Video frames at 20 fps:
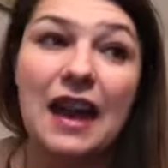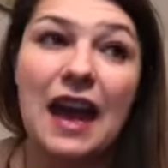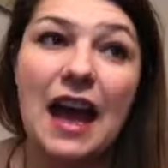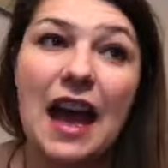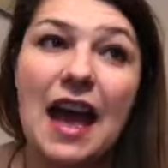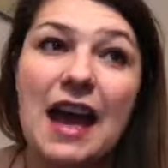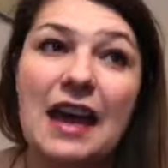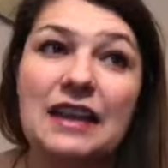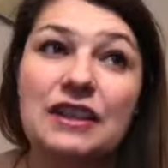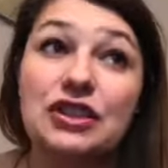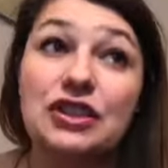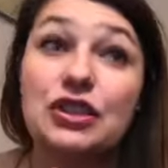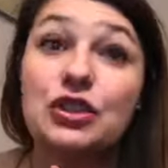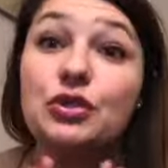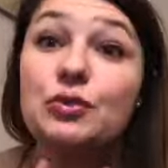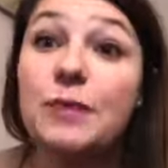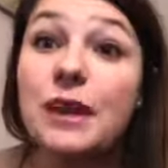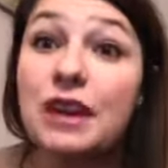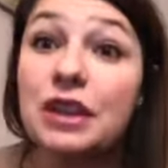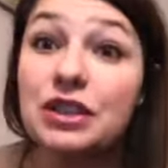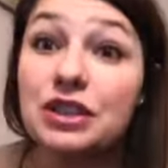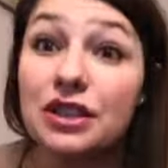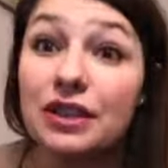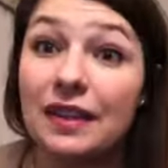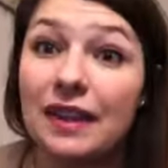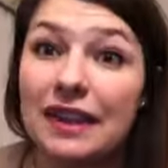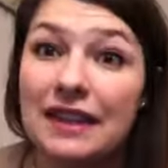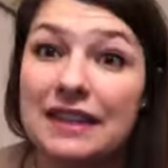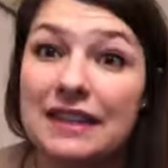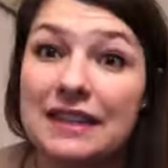And do make sure
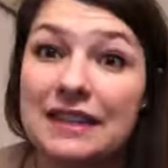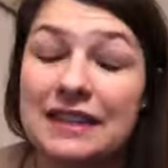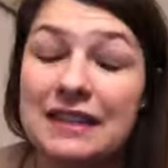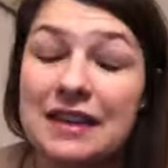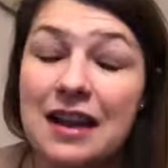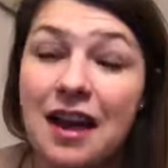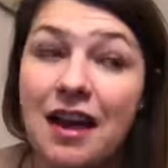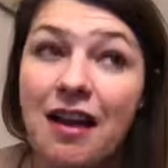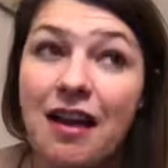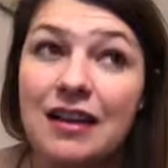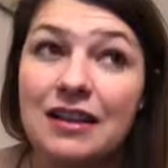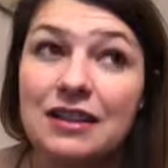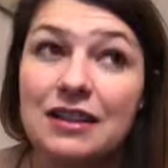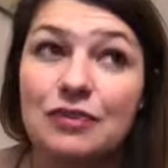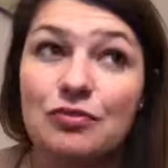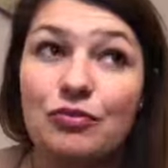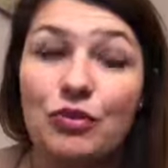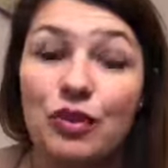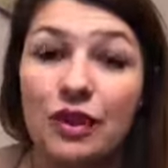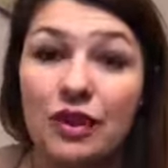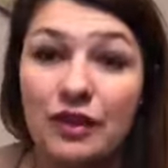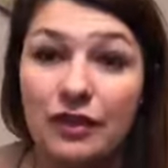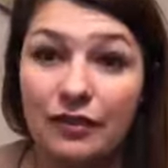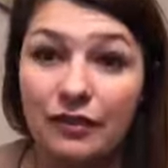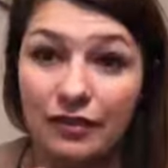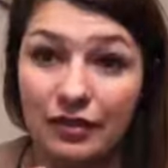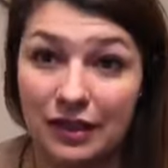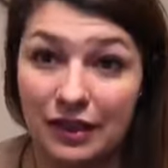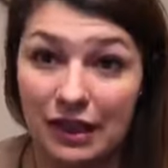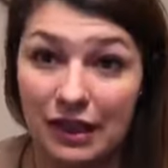that it's not one
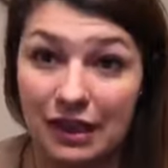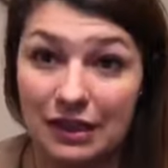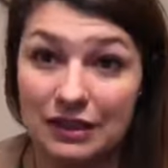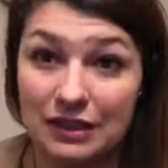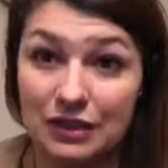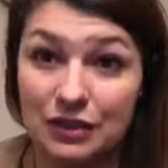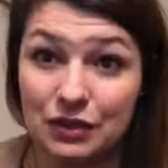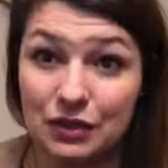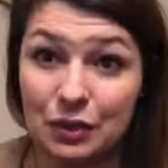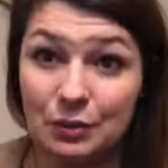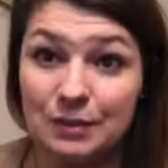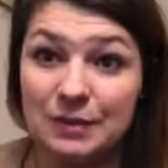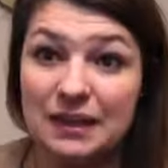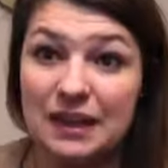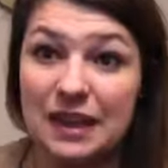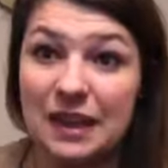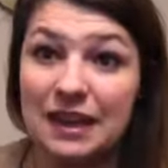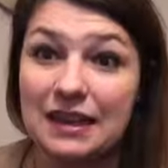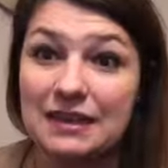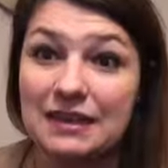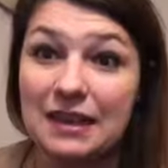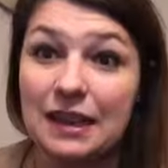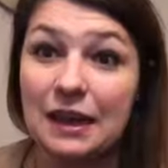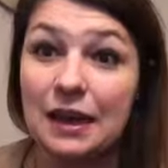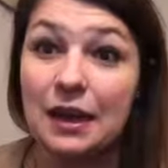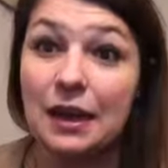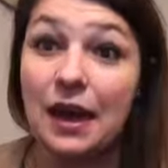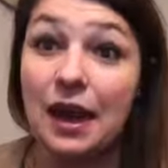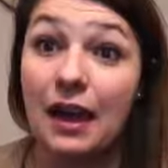of the dish soaps that has like